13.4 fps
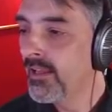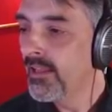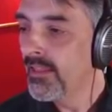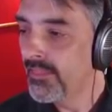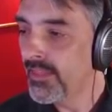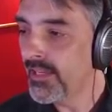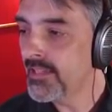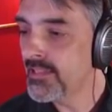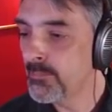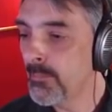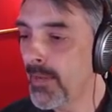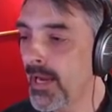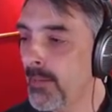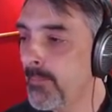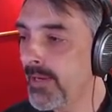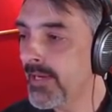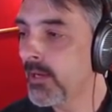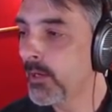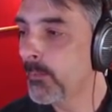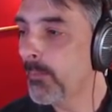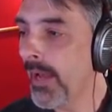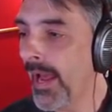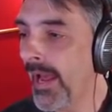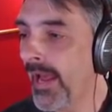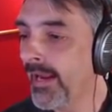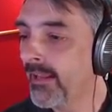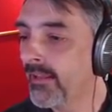this may be your
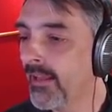bag.